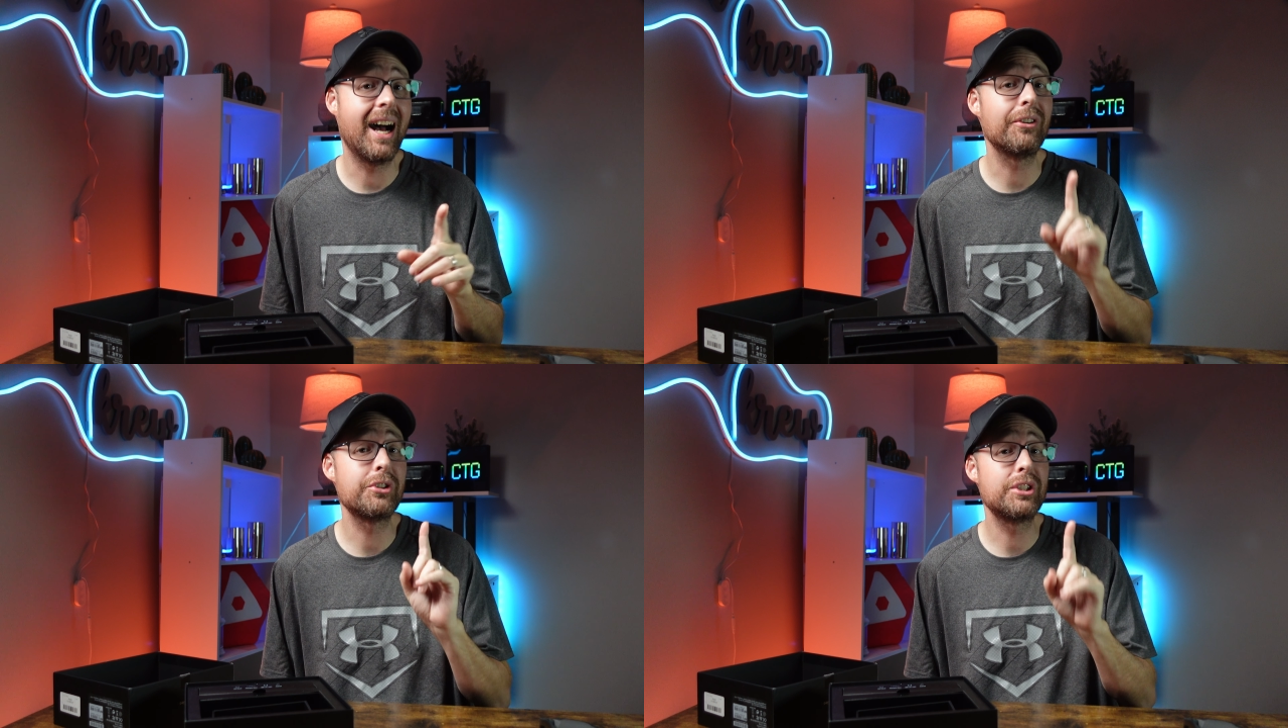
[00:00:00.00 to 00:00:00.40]

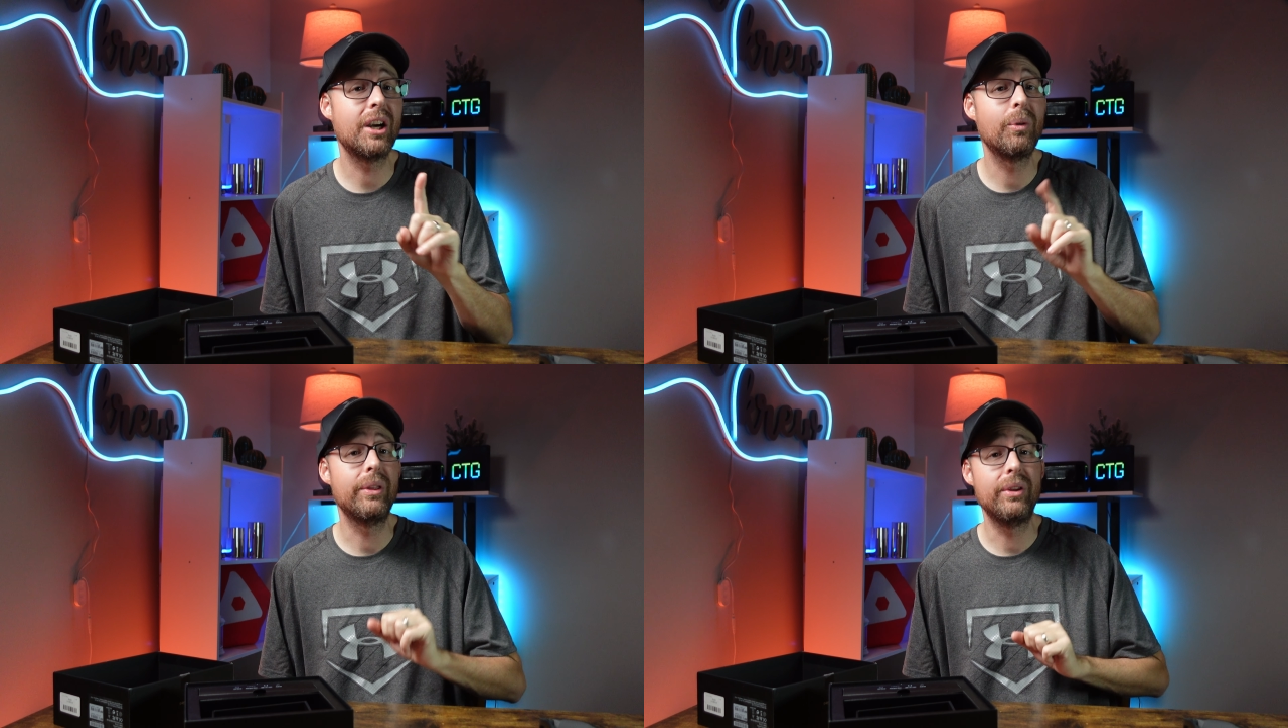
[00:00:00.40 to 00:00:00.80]
I'll
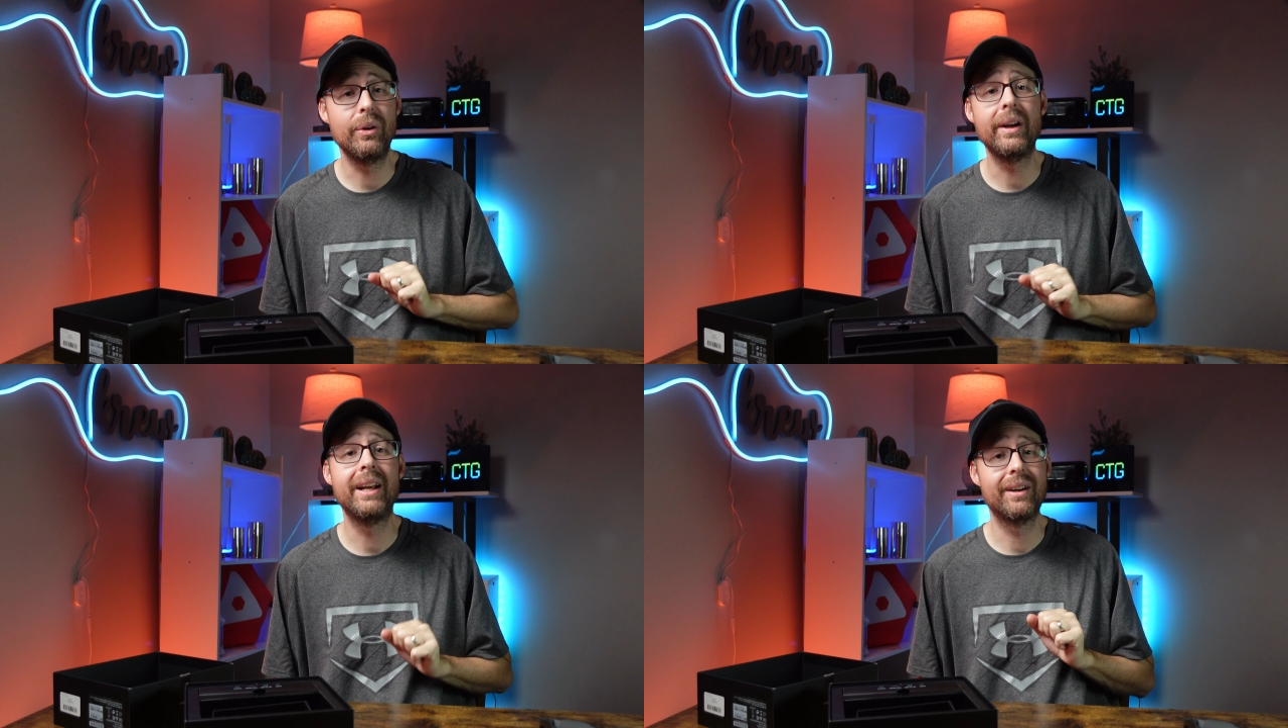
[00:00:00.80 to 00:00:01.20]
share with
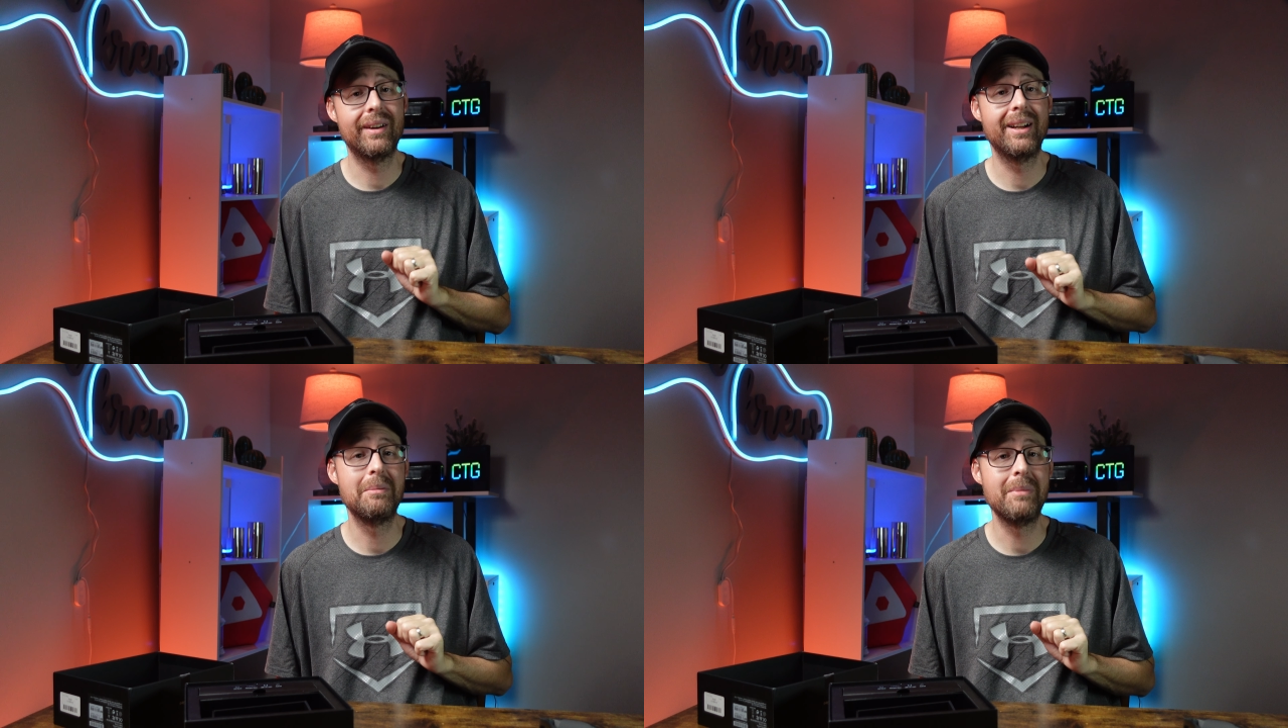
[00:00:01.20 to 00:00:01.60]
you here
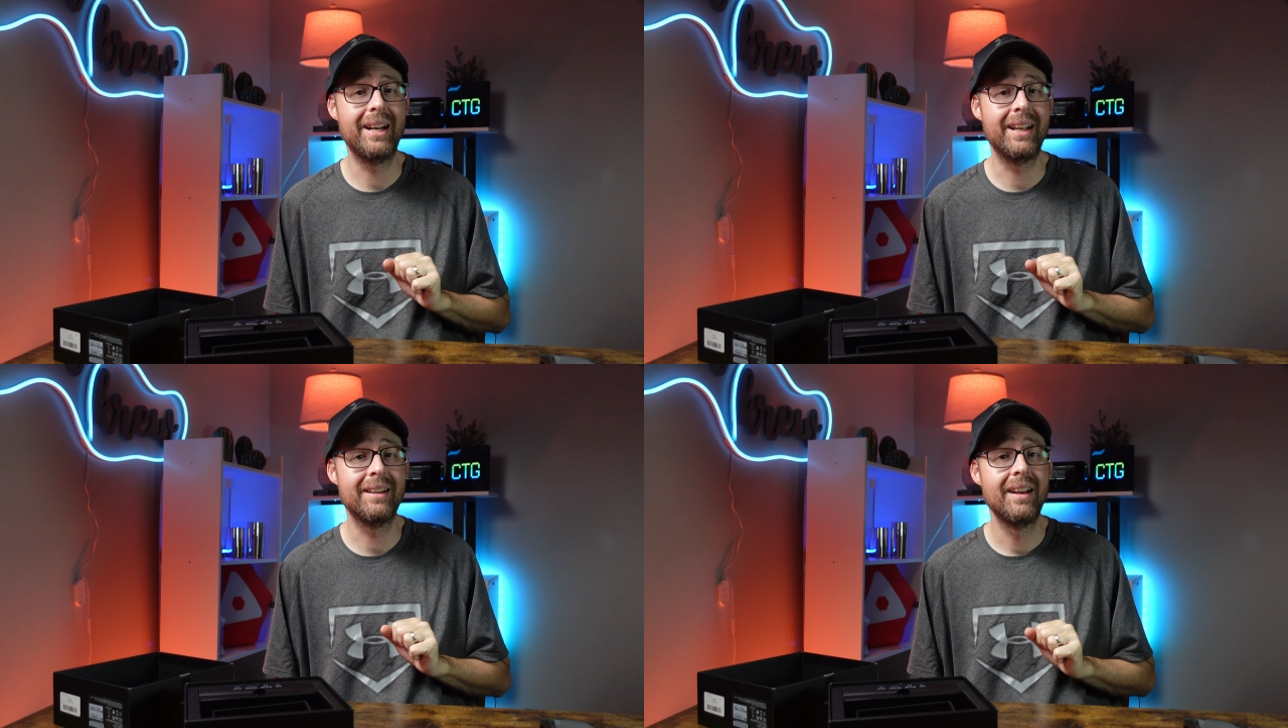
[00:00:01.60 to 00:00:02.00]
in a
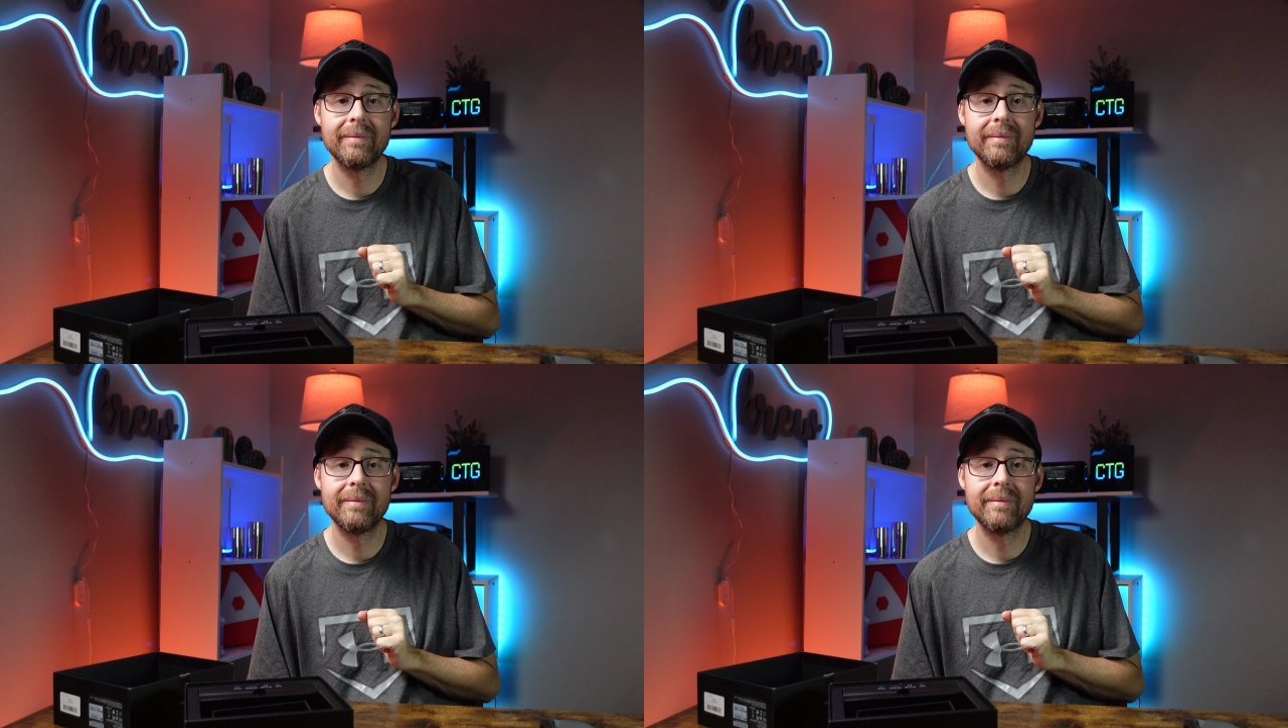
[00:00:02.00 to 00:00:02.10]
minute.